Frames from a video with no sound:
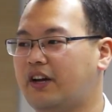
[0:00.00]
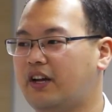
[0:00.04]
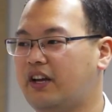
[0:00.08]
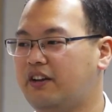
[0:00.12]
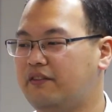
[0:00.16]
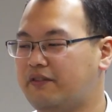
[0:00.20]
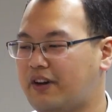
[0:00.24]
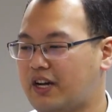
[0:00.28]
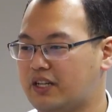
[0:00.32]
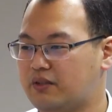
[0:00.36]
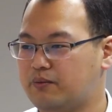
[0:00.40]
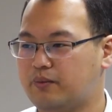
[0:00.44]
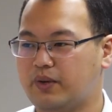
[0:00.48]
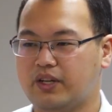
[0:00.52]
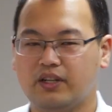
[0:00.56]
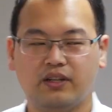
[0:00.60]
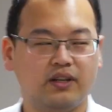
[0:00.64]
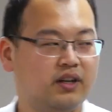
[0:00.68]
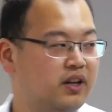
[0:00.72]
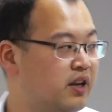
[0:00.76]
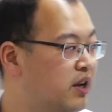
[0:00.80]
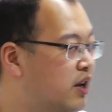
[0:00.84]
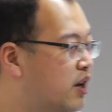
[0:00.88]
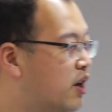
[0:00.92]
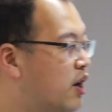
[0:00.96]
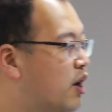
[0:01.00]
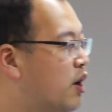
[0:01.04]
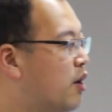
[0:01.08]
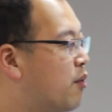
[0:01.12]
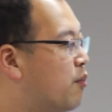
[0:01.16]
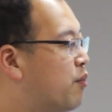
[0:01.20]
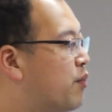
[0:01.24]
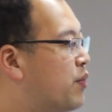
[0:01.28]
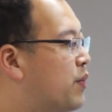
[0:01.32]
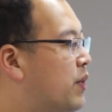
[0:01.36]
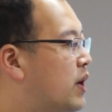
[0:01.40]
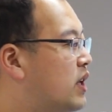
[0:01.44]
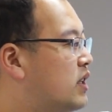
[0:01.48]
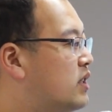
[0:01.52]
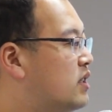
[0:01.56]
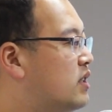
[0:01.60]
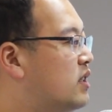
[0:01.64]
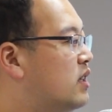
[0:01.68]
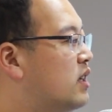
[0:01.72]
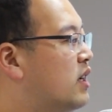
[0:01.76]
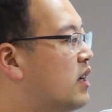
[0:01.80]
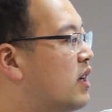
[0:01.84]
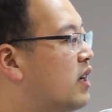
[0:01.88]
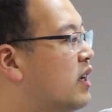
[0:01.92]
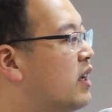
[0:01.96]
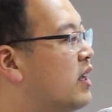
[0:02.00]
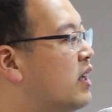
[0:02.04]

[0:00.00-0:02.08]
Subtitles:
investment, but